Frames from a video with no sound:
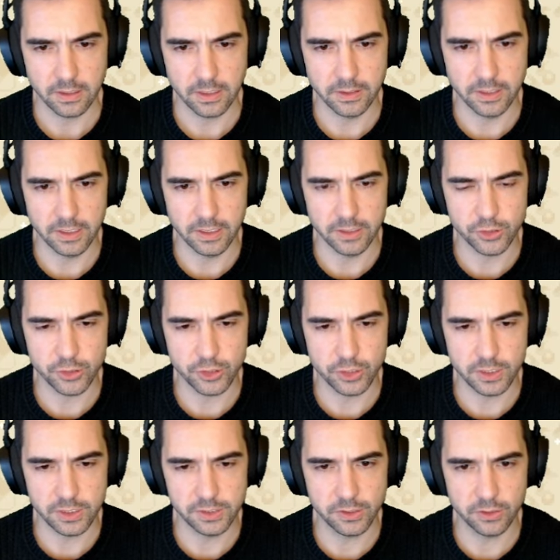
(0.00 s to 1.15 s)
And then
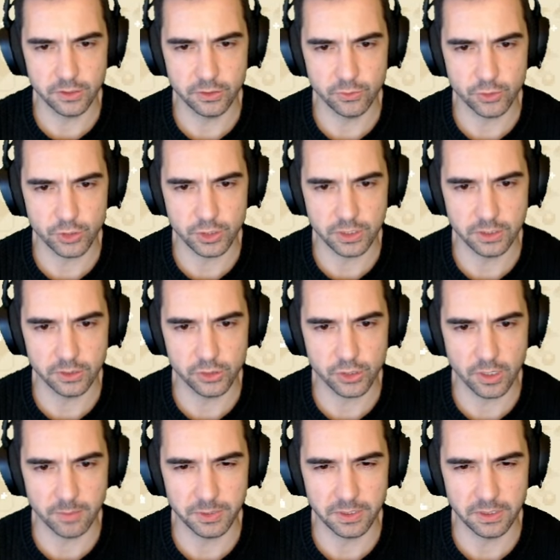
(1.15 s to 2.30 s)
she's gonna do shield
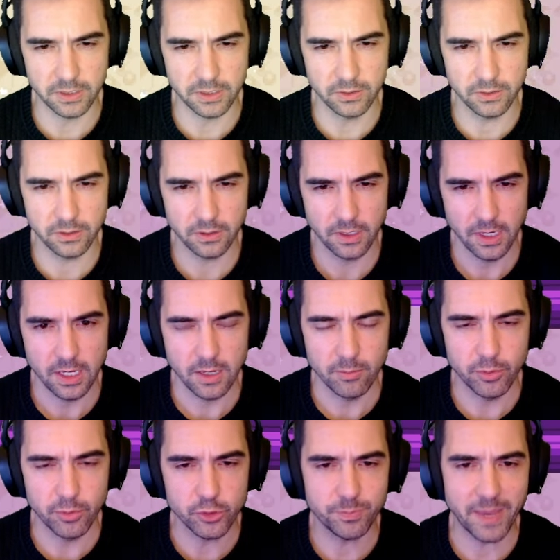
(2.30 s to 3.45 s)
jump here.
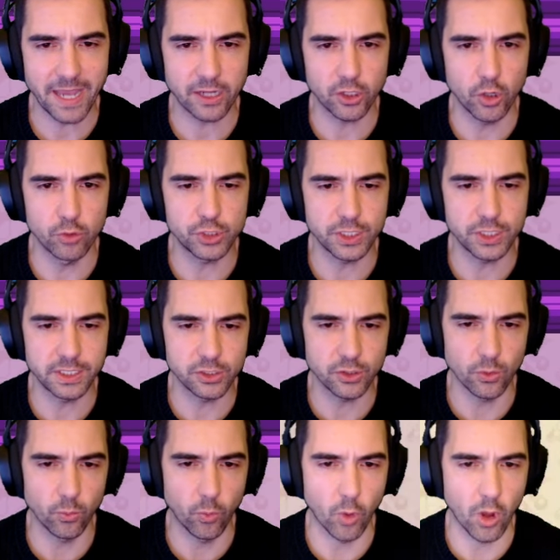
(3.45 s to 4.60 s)
Push back Koji into the
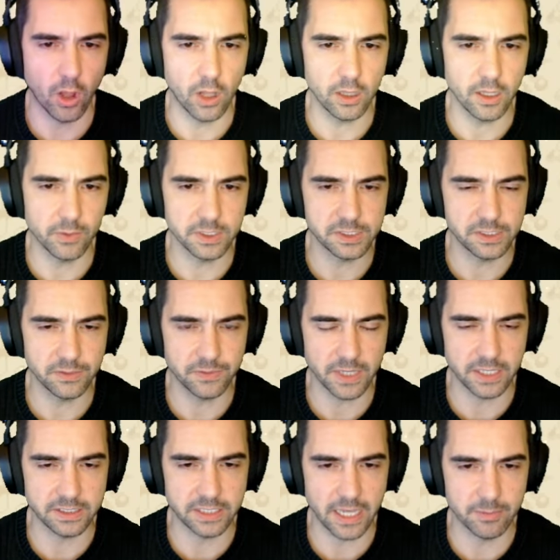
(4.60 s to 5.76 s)
wall. I wanna see if
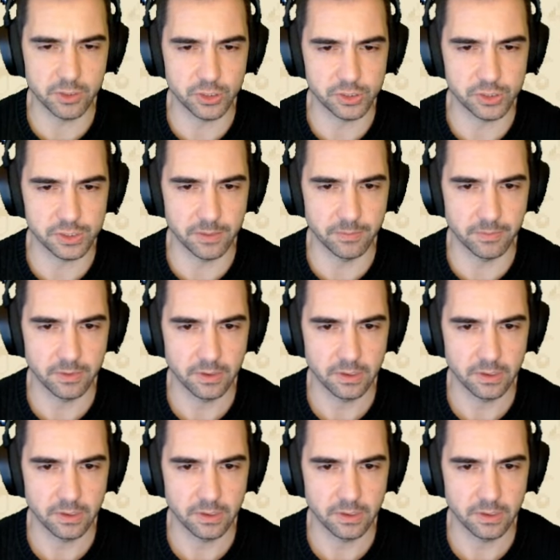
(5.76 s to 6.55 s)
that damages him.